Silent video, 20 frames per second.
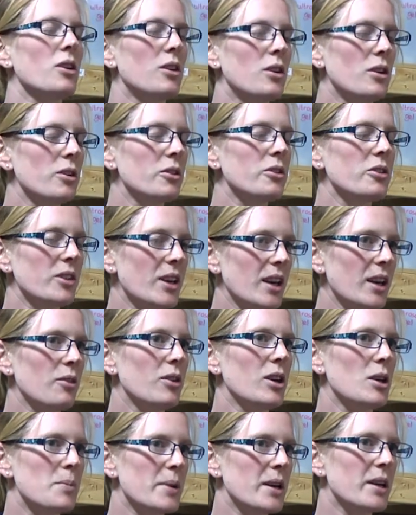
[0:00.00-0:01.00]
are
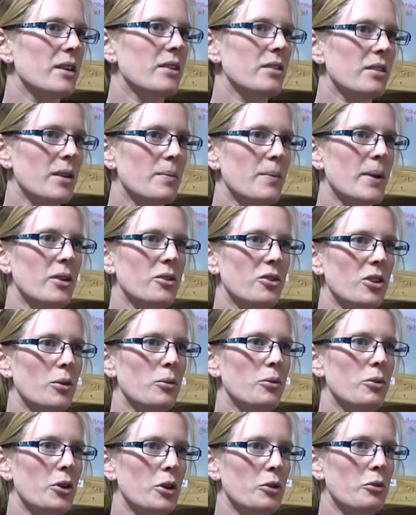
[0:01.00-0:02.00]
scarily big. They mount
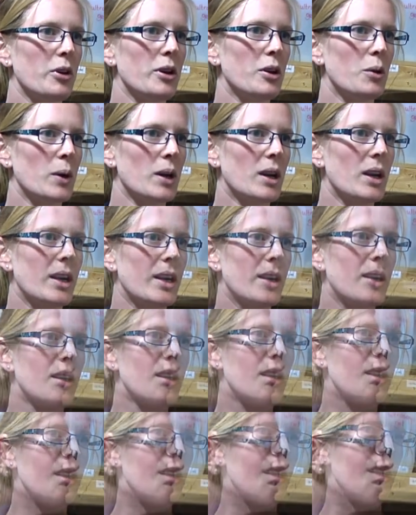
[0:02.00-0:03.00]
up very, very quickly.
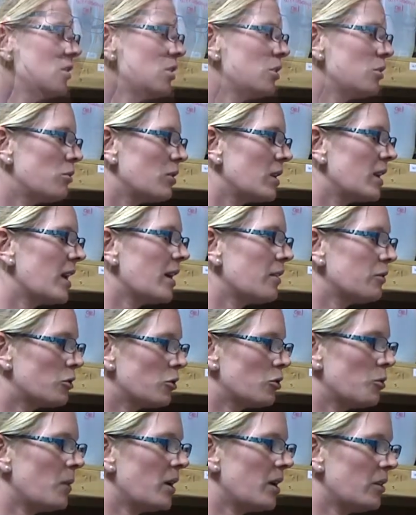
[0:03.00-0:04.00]
So, you know, you really have
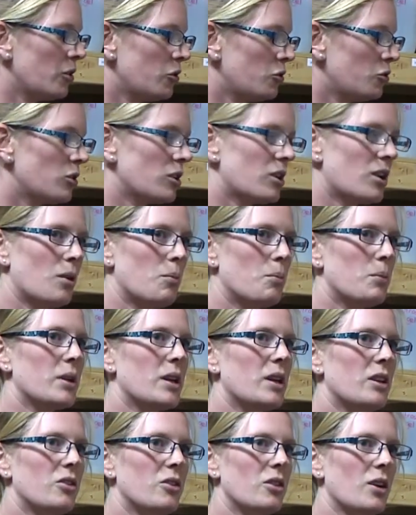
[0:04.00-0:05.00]
got to pay those drug
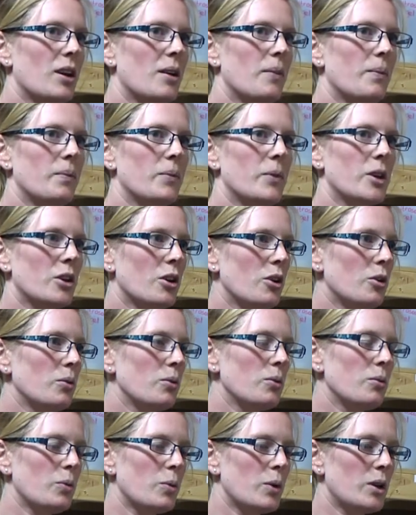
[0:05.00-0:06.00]
companies, um, you
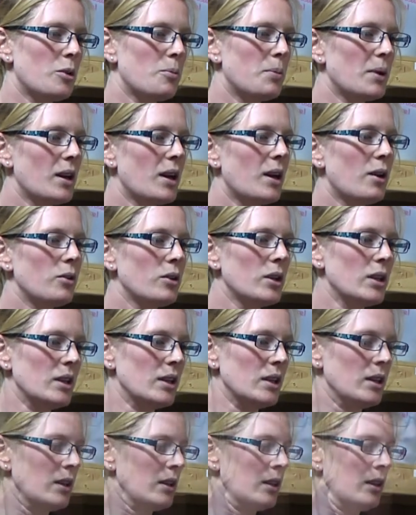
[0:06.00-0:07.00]
know, when you bill out
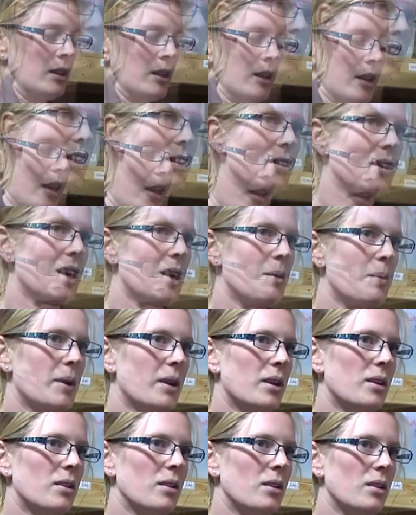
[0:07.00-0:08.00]
and
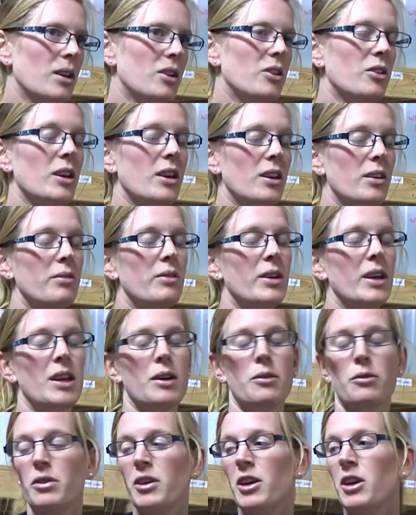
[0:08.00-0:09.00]
keeping it's
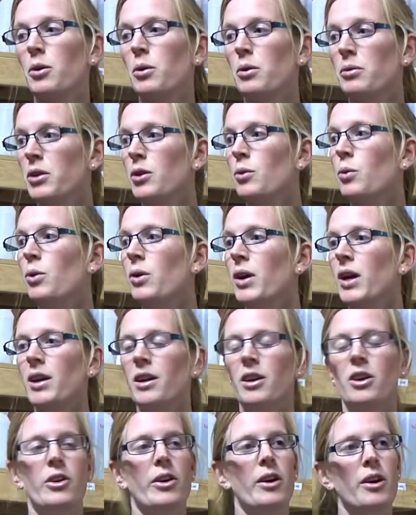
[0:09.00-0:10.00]
inconvenient for you if you walk
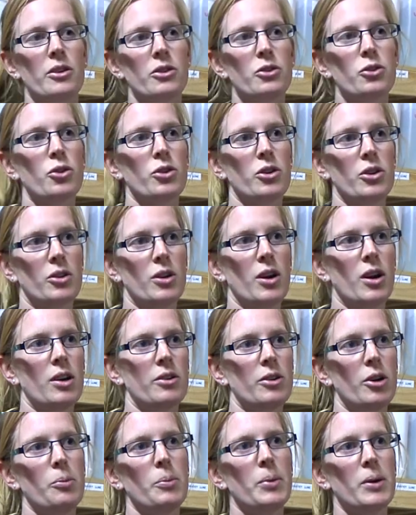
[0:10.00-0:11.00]
in and you can't stock your
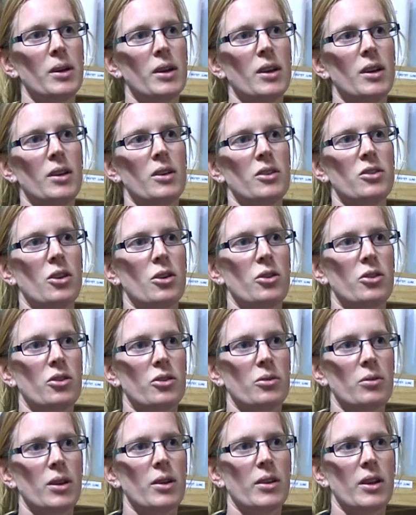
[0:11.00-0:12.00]
car up. So
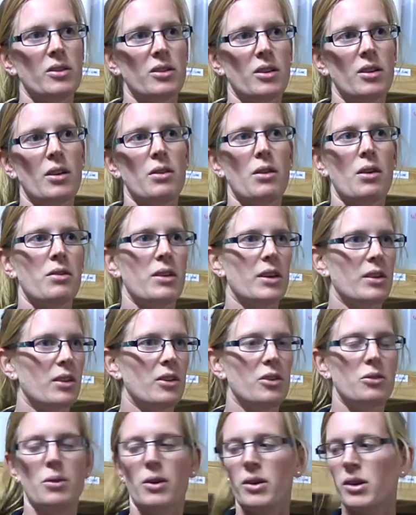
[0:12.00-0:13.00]
just uh, that's another thing
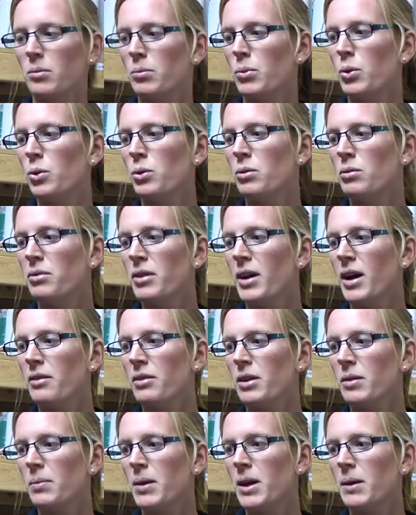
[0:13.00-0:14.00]
that's very important for
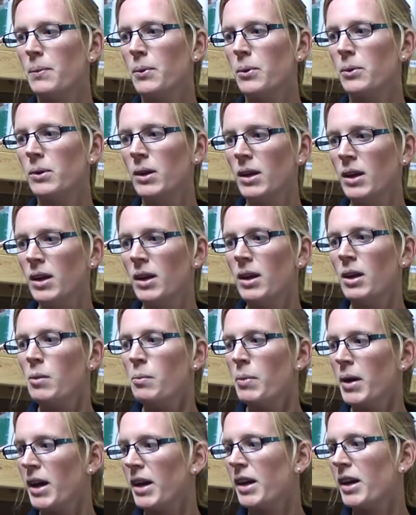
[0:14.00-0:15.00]
having people
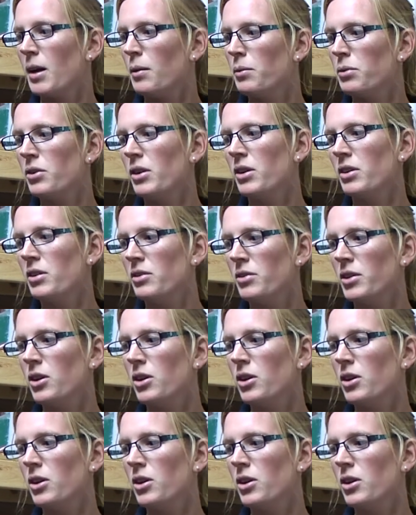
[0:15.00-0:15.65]
paying up front. If